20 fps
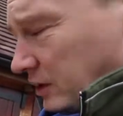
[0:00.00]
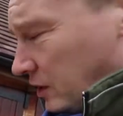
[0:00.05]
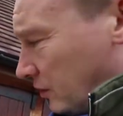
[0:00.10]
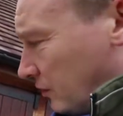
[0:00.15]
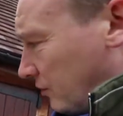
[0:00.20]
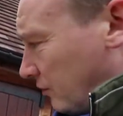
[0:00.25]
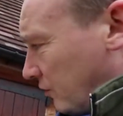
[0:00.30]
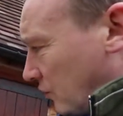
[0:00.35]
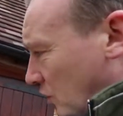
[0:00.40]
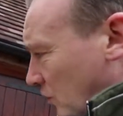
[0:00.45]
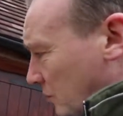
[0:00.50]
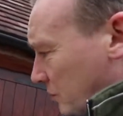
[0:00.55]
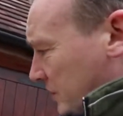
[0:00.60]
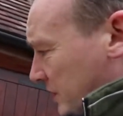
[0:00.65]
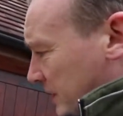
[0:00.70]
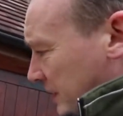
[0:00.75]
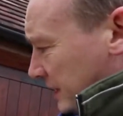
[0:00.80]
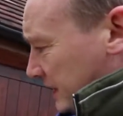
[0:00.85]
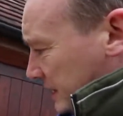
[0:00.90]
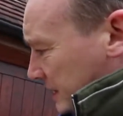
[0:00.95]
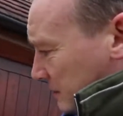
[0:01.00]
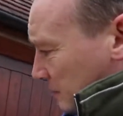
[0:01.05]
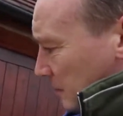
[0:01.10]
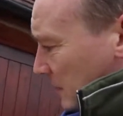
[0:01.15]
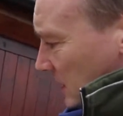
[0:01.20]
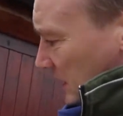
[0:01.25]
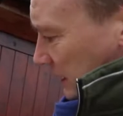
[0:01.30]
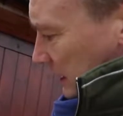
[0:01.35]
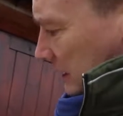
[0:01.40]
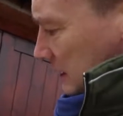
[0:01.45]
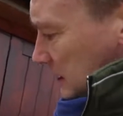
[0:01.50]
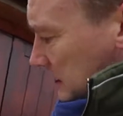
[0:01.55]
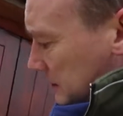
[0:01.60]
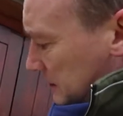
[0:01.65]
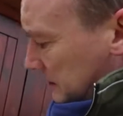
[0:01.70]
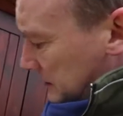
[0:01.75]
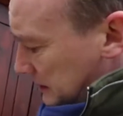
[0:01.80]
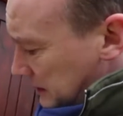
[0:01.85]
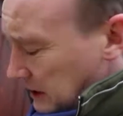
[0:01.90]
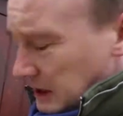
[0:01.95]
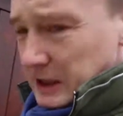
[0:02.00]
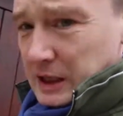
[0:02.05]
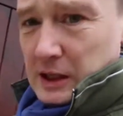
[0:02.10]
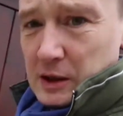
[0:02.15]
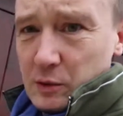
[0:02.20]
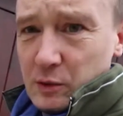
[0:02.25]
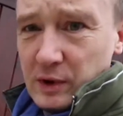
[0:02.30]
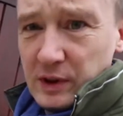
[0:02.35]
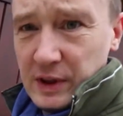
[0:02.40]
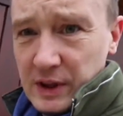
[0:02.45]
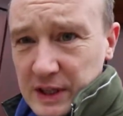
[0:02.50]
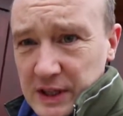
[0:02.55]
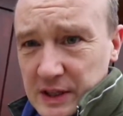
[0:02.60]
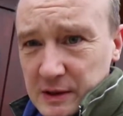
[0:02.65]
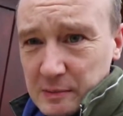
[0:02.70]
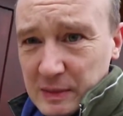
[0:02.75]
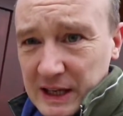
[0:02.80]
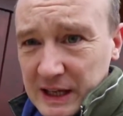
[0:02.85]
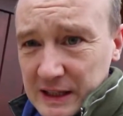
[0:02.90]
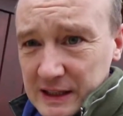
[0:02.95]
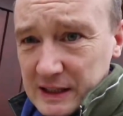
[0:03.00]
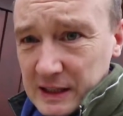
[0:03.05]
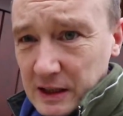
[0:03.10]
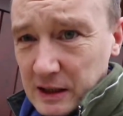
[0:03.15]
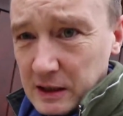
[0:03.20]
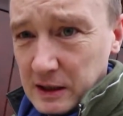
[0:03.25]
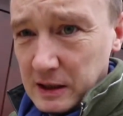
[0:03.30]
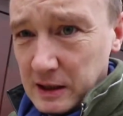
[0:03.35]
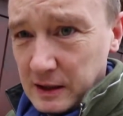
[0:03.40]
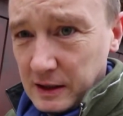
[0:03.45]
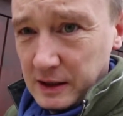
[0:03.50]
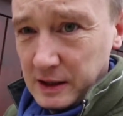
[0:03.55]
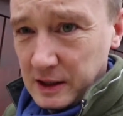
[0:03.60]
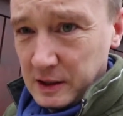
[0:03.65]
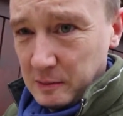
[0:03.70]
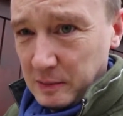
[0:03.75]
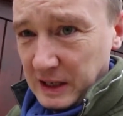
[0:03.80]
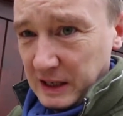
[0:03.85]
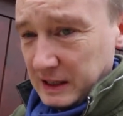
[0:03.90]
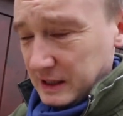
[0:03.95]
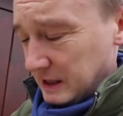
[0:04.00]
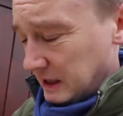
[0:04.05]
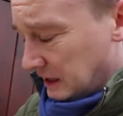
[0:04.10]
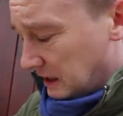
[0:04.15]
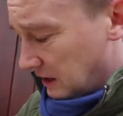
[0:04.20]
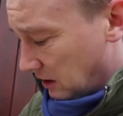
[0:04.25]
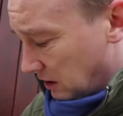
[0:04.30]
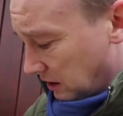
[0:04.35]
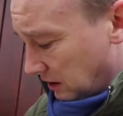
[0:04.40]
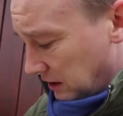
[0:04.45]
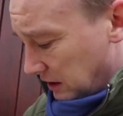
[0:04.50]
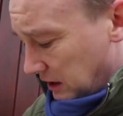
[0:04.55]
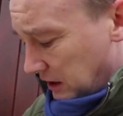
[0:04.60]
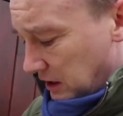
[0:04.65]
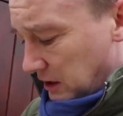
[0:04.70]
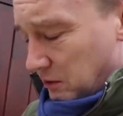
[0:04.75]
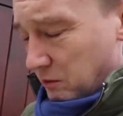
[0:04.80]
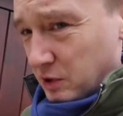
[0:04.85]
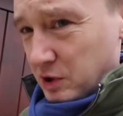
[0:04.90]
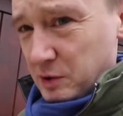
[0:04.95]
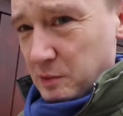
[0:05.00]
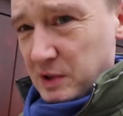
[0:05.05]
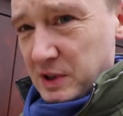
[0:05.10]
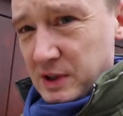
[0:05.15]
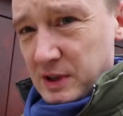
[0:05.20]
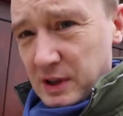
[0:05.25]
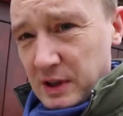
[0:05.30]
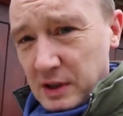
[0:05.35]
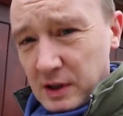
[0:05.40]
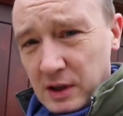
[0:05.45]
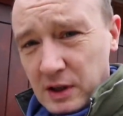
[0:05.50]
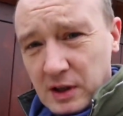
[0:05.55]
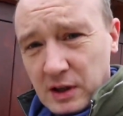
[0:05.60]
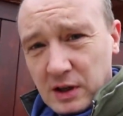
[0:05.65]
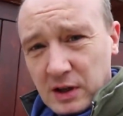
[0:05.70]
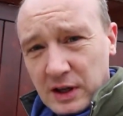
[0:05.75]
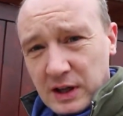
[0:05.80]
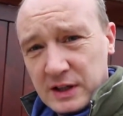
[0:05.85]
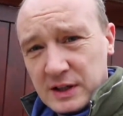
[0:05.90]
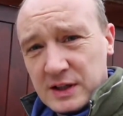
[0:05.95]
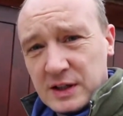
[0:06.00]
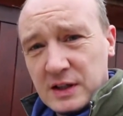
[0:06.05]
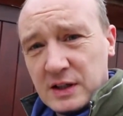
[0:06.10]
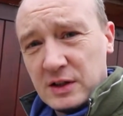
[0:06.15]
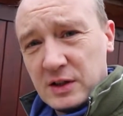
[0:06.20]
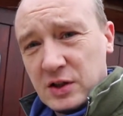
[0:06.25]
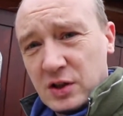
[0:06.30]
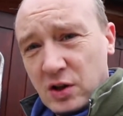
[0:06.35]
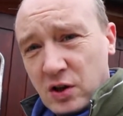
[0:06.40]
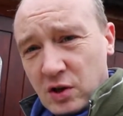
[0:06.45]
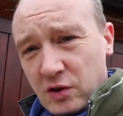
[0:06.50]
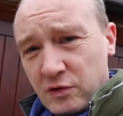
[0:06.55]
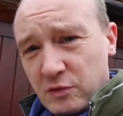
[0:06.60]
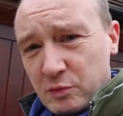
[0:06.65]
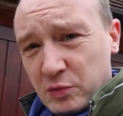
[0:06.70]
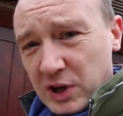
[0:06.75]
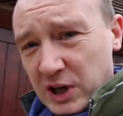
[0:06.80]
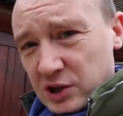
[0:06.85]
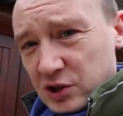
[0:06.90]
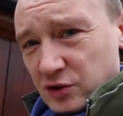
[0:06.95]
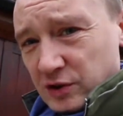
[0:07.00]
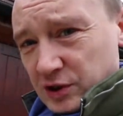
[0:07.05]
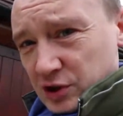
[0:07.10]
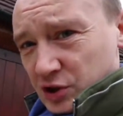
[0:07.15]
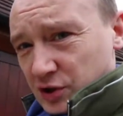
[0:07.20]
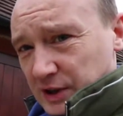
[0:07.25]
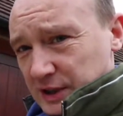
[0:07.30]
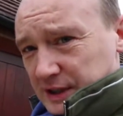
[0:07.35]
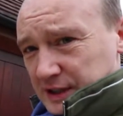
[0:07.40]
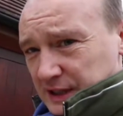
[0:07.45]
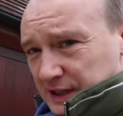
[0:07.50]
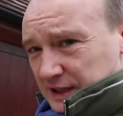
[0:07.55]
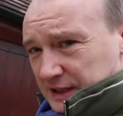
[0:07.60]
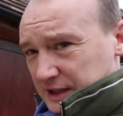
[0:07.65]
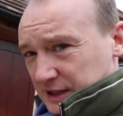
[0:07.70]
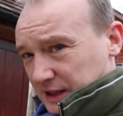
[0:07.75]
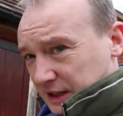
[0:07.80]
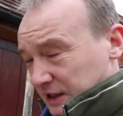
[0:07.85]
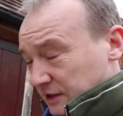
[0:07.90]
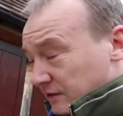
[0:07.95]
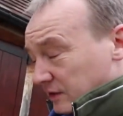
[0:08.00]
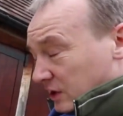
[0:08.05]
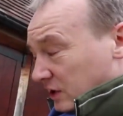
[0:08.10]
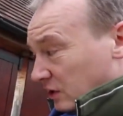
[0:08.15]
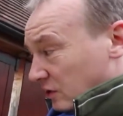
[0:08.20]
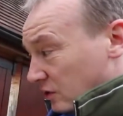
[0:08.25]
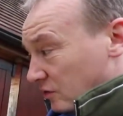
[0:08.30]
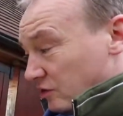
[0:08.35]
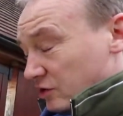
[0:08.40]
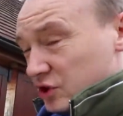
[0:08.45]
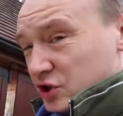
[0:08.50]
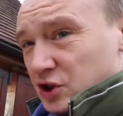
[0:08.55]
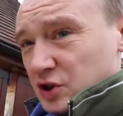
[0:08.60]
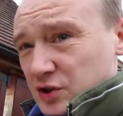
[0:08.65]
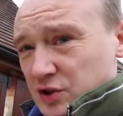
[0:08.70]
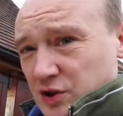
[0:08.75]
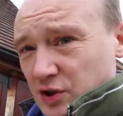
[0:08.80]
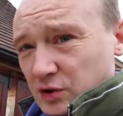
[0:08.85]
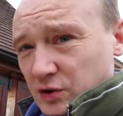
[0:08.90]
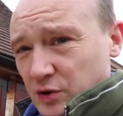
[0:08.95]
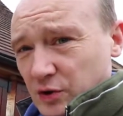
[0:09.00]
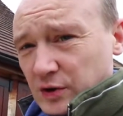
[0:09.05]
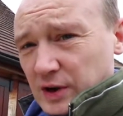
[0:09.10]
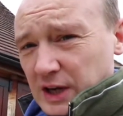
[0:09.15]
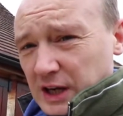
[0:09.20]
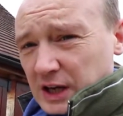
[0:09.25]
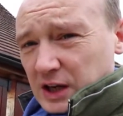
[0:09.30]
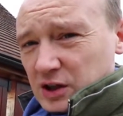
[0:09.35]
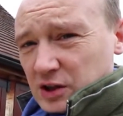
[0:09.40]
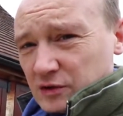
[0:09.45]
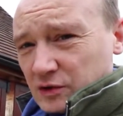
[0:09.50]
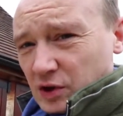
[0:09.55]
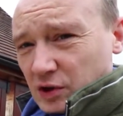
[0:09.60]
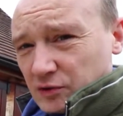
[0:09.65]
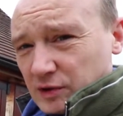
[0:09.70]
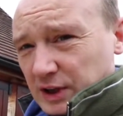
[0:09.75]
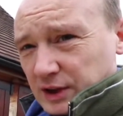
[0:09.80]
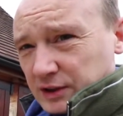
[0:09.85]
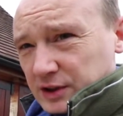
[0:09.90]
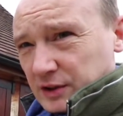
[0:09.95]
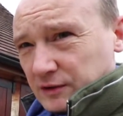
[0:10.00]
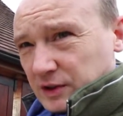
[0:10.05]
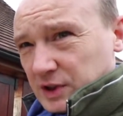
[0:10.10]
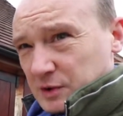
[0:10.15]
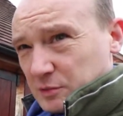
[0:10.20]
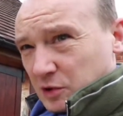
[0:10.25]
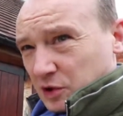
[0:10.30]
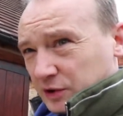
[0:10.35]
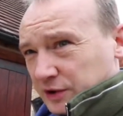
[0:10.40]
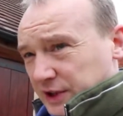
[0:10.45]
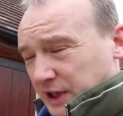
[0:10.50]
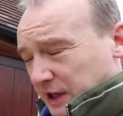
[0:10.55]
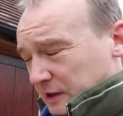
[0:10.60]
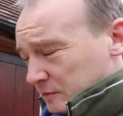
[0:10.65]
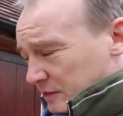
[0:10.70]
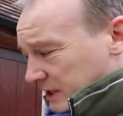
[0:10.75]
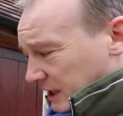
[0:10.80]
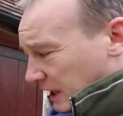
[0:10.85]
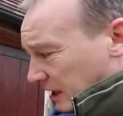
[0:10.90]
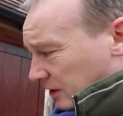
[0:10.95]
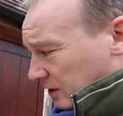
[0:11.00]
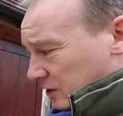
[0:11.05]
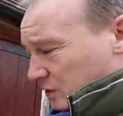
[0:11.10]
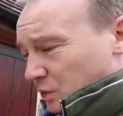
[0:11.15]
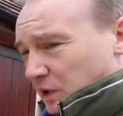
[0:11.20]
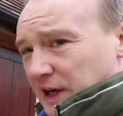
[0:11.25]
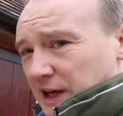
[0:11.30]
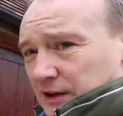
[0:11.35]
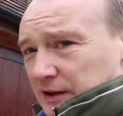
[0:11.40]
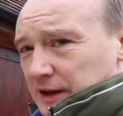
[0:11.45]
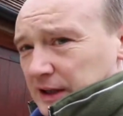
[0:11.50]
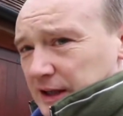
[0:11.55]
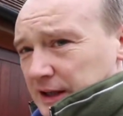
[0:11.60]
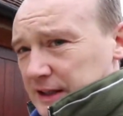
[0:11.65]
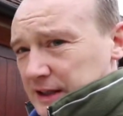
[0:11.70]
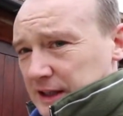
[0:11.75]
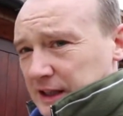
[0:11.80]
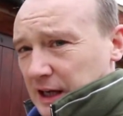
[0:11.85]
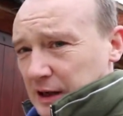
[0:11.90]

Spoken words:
and conforms to the spine with this space here, which means that the incidence of pressure injuries is significantly reduced, although you've got a relatively small time scale as well to